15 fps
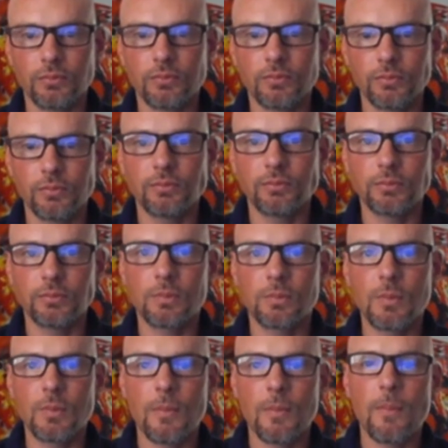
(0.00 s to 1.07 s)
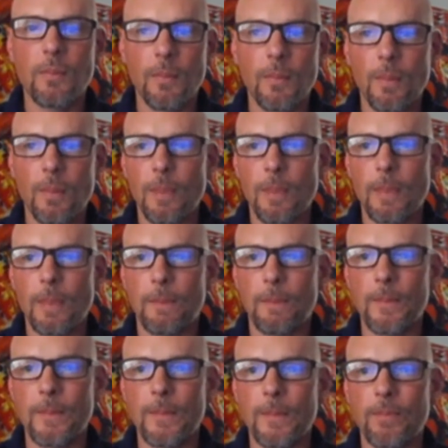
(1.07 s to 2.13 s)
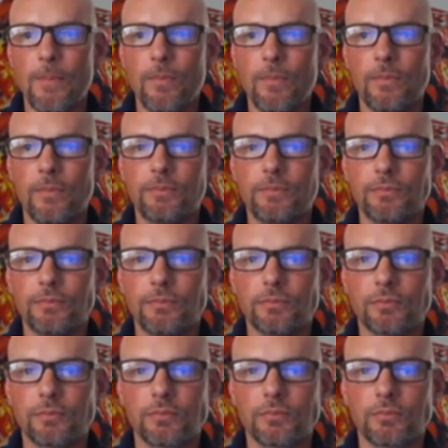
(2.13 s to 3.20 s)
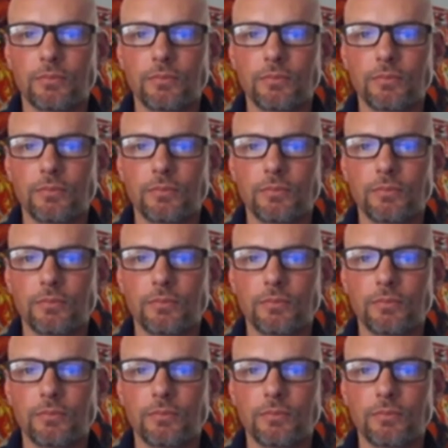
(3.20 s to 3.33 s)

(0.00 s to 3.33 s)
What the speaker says: No words are spoken by the person on screen.